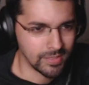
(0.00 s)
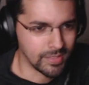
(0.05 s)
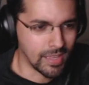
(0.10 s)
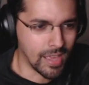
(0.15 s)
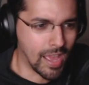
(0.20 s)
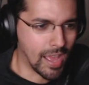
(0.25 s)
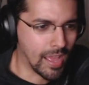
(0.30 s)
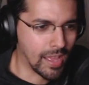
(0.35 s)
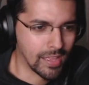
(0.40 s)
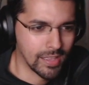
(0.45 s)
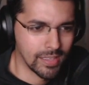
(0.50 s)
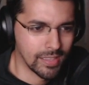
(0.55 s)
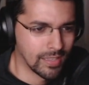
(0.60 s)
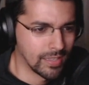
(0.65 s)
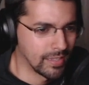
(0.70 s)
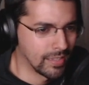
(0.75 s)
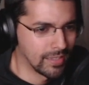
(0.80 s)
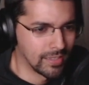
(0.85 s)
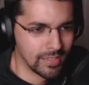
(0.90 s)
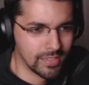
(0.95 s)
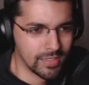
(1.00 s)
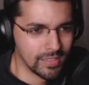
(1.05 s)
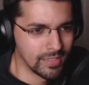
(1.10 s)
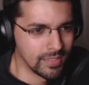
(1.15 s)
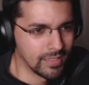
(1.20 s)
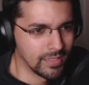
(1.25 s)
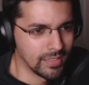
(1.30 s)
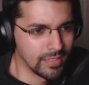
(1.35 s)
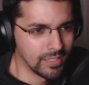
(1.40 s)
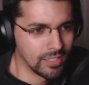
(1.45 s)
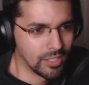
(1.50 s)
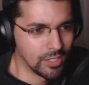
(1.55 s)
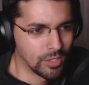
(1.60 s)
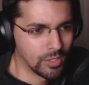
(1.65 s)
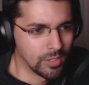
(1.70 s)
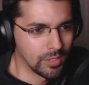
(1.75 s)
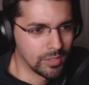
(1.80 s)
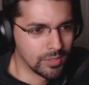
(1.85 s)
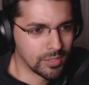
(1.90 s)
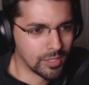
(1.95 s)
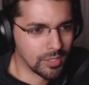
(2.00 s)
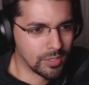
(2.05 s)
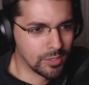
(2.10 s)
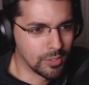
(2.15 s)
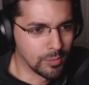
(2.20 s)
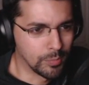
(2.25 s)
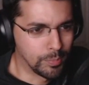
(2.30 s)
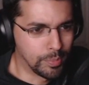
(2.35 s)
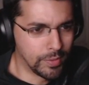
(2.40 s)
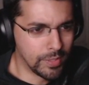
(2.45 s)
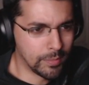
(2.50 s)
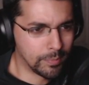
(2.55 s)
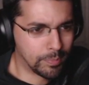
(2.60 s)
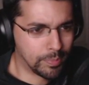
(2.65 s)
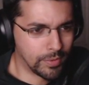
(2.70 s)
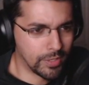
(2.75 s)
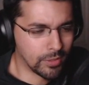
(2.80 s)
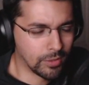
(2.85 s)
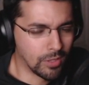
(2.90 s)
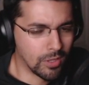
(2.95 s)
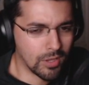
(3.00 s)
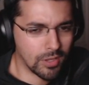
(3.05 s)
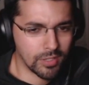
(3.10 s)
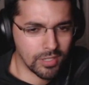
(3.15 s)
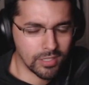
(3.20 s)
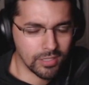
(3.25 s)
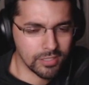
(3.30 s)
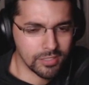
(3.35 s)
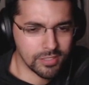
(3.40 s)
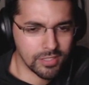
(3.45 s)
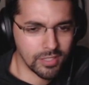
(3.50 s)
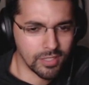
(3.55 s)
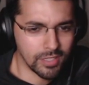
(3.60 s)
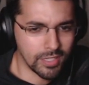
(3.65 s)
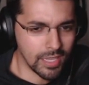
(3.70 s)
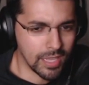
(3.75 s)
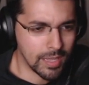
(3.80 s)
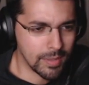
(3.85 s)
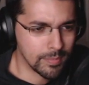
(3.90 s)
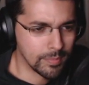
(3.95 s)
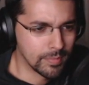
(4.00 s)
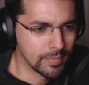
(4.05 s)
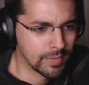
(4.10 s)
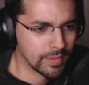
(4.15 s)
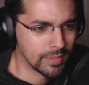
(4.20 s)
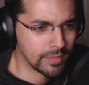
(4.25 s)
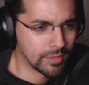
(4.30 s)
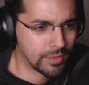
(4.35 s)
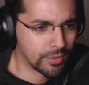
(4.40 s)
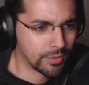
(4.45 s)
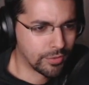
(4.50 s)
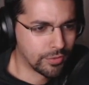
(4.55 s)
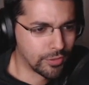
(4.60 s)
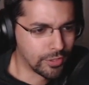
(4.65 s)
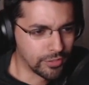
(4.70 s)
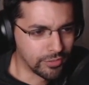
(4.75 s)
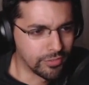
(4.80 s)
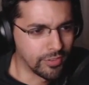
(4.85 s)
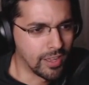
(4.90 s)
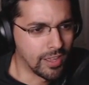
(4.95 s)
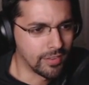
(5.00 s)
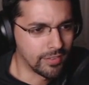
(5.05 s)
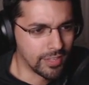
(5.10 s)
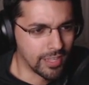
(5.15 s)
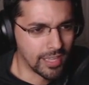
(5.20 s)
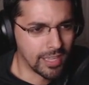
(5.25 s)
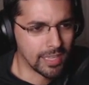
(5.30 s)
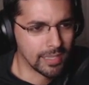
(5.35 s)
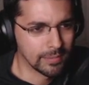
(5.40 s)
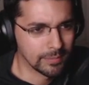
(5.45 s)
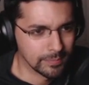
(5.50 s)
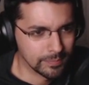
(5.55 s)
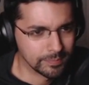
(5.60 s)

Yeah. There's a pretty long, at least in the game. 345, yeah.